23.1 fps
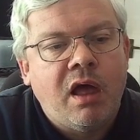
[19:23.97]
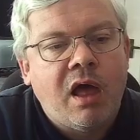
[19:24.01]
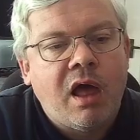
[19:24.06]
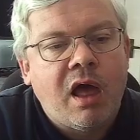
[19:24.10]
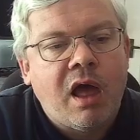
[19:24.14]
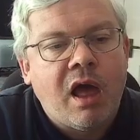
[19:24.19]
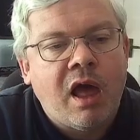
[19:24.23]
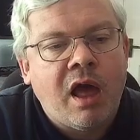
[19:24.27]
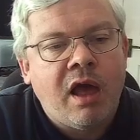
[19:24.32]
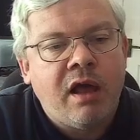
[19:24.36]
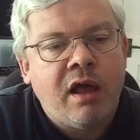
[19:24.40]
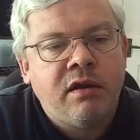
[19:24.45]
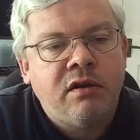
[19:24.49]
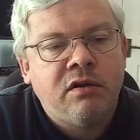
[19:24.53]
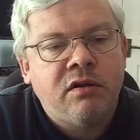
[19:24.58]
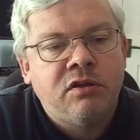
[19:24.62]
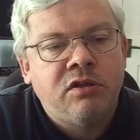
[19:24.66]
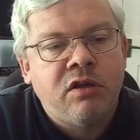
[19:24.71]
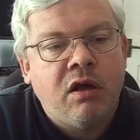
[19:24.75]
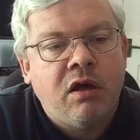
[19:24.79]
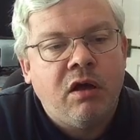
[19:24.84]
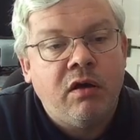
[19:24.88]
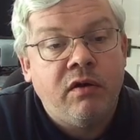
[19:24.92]
and
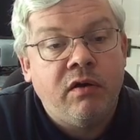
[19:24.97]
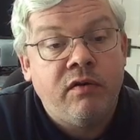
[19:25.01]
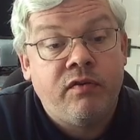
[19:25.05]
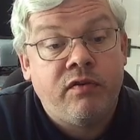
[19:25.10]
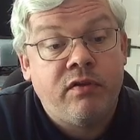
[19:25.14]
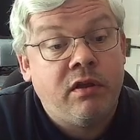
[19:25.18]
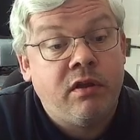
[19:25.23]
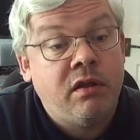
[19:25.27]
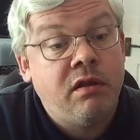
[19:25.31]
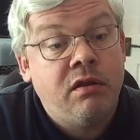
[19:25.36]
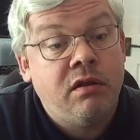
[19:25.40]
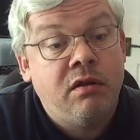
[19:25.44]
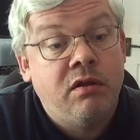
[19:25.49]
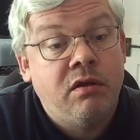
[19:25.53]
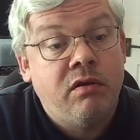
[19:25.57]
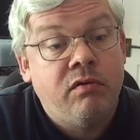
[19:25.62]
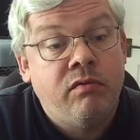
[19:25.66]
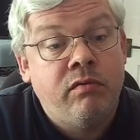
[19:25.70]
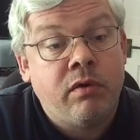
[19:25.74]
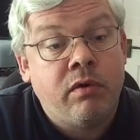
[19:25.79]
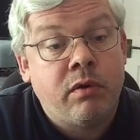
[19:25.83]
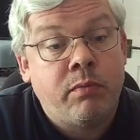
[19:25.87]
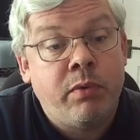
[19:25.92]
after
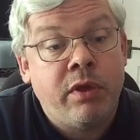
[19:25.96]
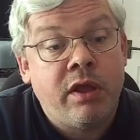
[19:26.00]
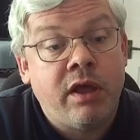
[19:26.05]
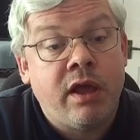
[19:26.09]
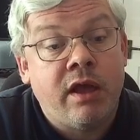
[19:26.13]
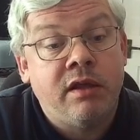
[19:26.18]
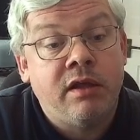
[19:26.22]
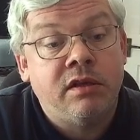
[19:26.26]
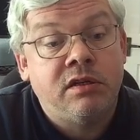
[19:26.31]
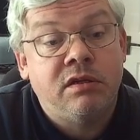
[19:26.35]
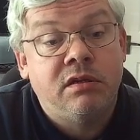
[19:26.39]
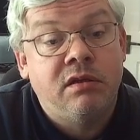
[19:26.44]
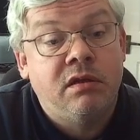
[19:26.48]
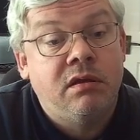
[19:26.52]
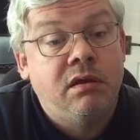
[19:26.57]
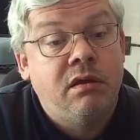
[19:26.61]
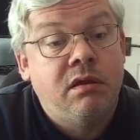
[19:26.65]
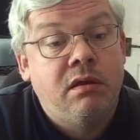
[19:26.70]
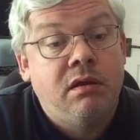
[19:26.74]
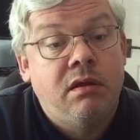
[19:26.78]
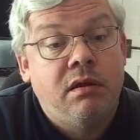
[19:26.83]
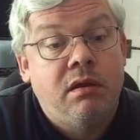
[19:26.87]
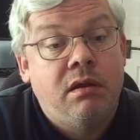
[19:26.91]
rook b8,
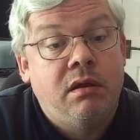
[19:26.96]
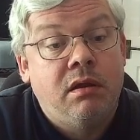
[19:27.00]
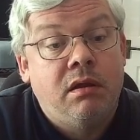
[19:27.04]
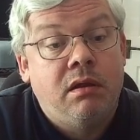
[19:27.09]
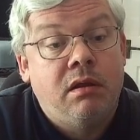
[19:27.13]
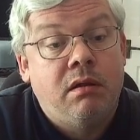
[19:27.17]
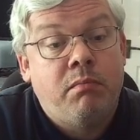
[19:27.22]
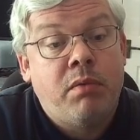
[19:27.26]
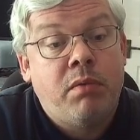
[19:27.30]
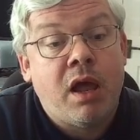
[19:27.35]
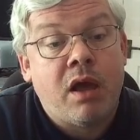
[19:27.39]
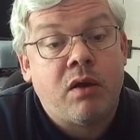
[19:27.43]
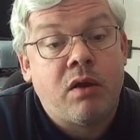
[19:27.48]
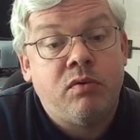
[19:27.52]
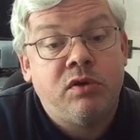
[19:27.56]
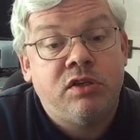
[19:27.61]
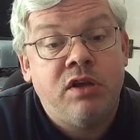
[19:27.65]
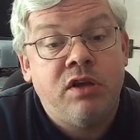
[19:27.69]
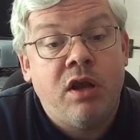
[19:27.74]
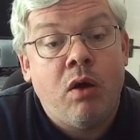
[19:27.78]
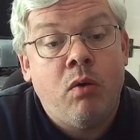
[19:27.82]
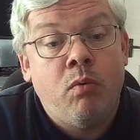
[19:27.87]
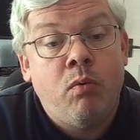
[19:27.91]
black was
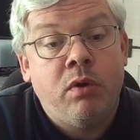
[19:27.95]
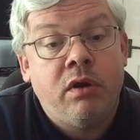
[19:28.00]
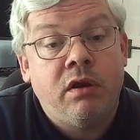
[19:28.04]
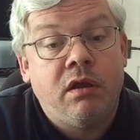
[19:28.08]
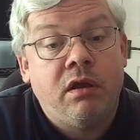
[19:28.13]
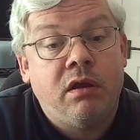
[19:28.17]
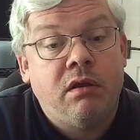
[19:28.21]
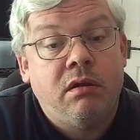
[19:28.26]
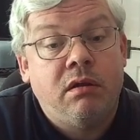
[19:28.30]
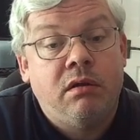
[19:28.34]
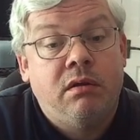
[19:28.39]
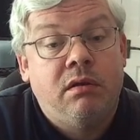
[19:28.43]
now winning.